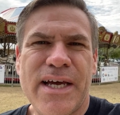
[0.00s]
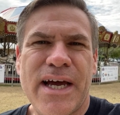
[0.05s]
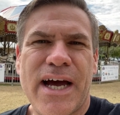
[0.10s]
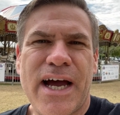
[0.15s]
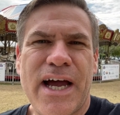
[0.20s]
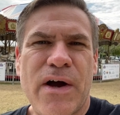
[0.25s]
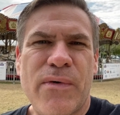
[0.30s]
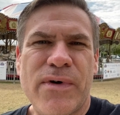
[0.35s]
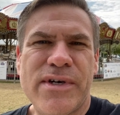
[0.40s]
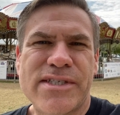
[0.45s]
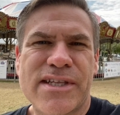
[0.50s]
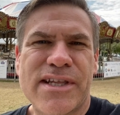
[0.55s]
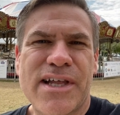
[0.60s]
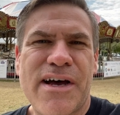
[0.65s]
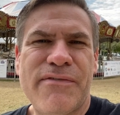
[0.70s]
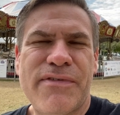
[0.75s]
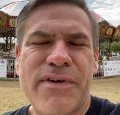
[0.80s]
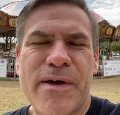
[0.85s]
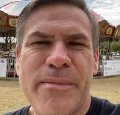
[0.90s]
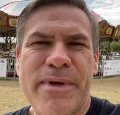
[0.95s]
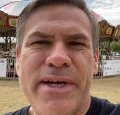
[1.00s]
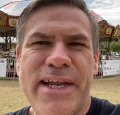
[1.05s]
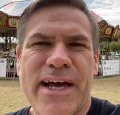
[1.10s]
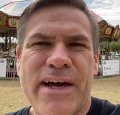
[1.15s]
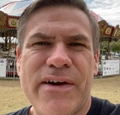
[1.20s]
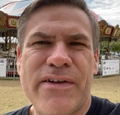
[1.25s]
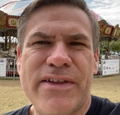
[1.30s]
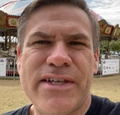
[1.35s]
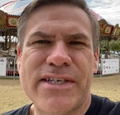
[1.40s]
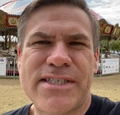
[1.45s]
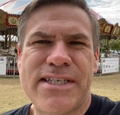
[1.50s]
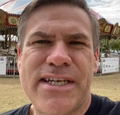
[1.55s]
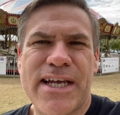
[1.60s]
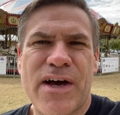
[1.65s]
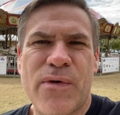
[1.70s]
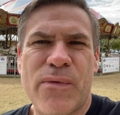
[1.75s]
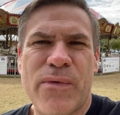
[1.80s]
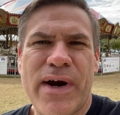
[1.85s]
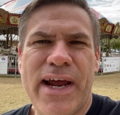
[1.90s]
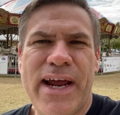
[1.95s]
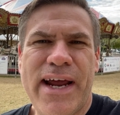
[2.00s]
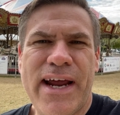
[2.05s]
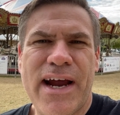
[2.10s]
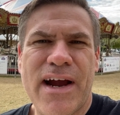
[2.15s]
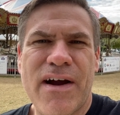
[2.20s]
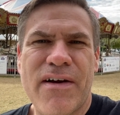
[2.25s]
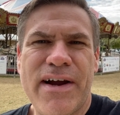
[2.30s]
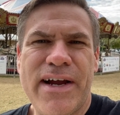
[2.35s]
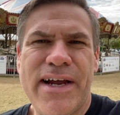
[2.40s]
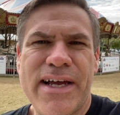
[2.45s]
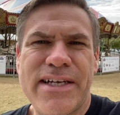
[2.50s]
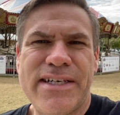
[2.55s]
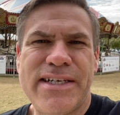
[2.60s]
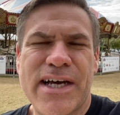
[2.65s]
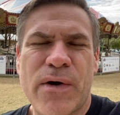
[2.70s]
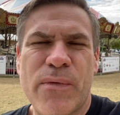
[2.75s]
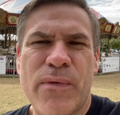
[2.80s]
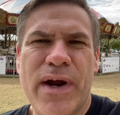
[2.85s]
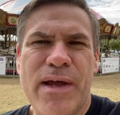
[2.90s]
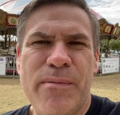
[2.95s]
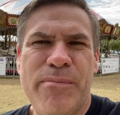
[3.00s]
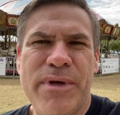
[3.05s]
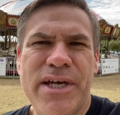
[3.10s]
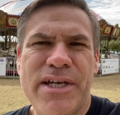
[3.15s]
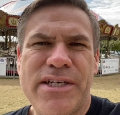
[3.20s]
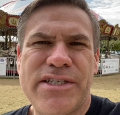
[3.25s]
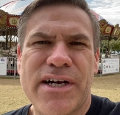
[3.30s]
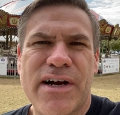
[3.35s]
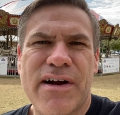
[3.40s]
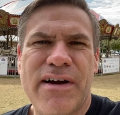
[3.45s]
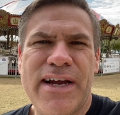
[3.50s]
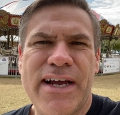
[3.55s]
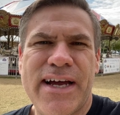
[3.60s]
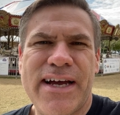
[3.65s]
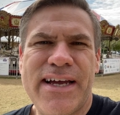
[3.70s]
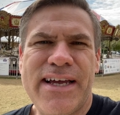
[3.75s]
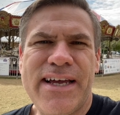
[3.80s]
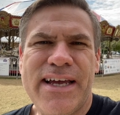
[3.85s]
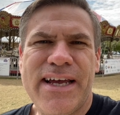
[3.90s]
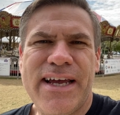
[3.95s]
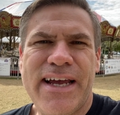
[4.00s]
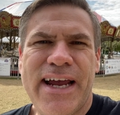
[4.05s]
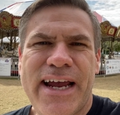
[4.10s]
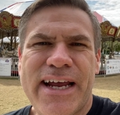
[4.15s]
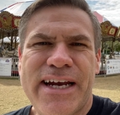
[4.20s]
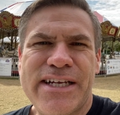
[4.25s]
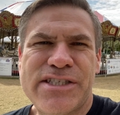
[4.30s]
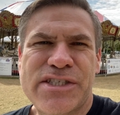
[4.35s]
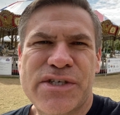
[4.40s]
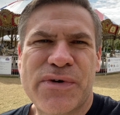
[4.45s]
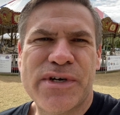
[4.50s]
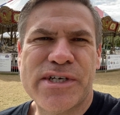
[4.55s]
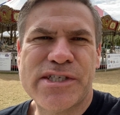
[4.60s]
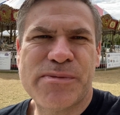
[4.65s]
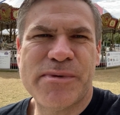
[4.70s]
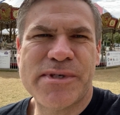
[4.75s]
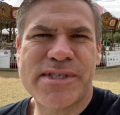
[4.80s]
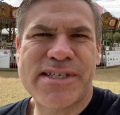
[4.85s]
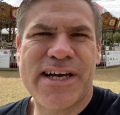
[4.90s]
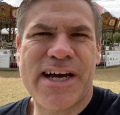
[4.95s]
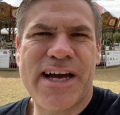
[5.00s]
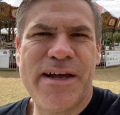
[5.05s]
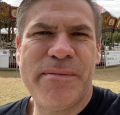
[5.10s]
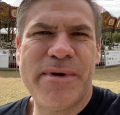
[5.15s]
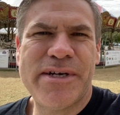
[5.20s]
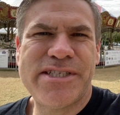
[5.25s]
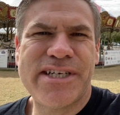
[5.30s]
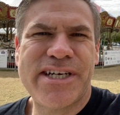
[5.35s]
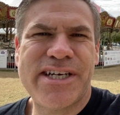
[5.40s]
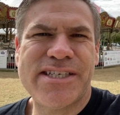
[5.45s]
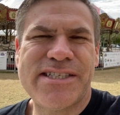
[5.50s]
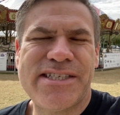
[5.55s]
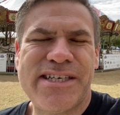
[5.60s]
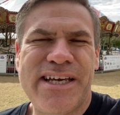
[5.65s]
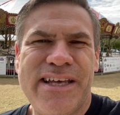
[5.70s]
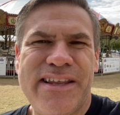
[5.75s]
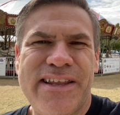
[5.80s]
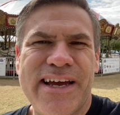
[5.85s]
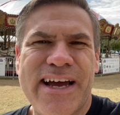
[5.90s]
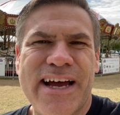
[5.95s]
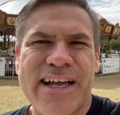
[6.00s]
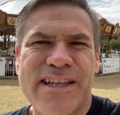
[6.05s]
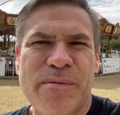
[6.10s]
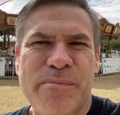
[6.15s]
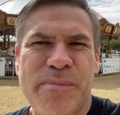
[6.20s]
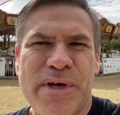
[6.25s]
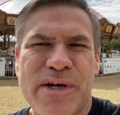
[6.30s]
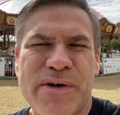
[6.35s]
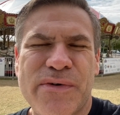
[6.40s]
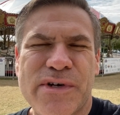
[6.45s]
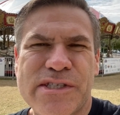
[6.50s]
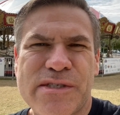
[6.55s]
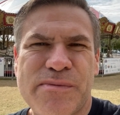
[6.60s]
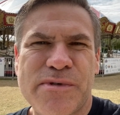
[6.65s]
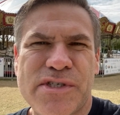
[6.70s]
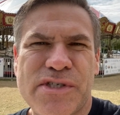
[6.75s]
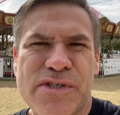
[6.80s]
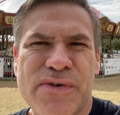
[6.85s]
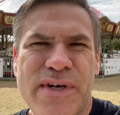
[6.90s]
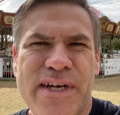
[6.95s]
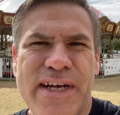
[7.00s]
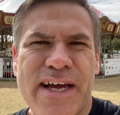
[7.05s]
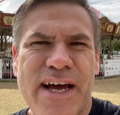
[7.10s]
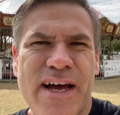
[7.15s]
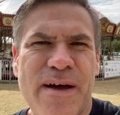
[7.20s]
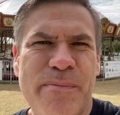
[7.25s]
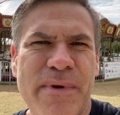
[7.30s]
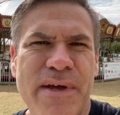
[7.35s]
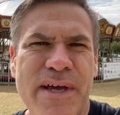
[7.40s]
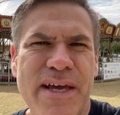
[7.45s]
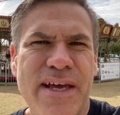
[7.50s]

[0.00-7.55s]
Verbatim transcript: I always love coming down to this Delray area, Delray Beach area, and it's Christmas time. As you can see, they got the big Christmas tree up.